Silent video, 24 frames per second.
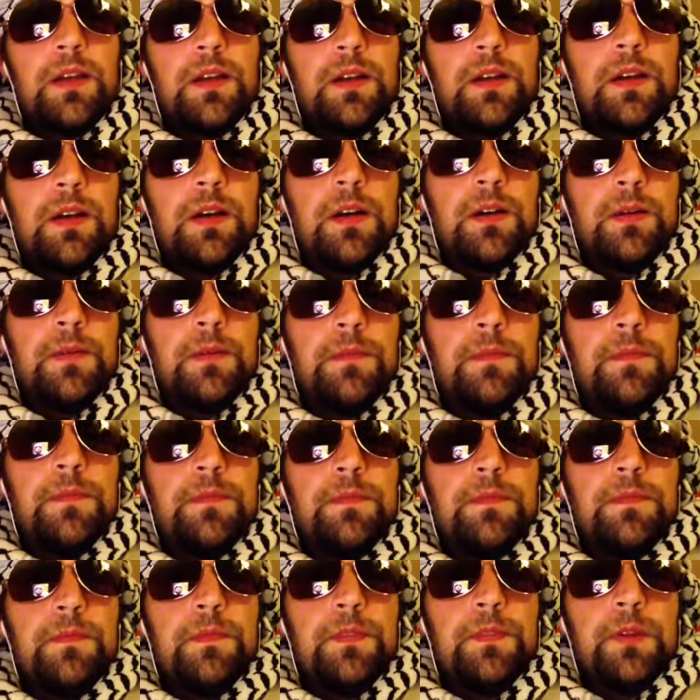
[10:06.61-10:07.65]
Um,
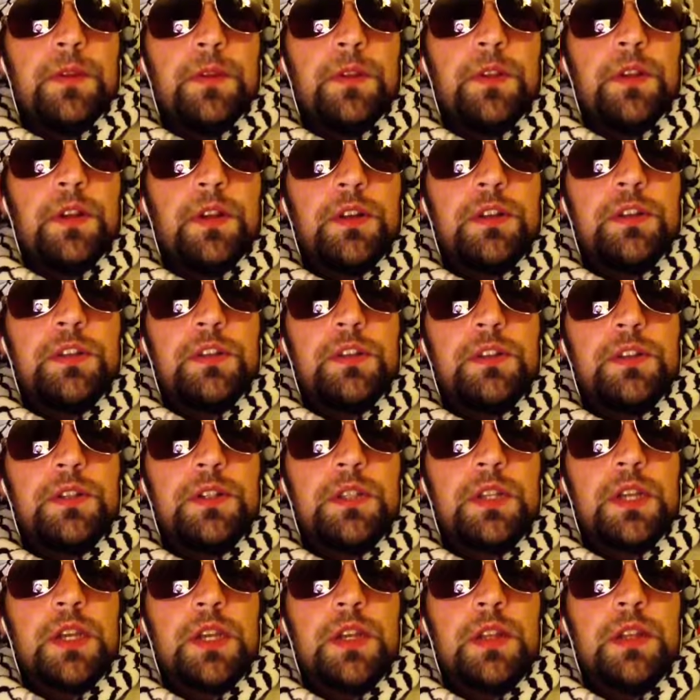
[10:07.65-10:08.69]
the Orthodox Church
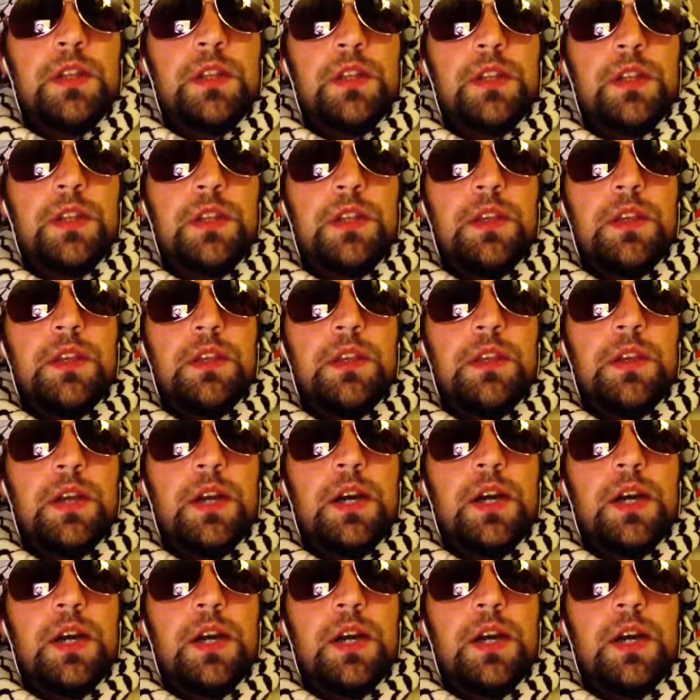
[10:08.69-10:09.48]
has had the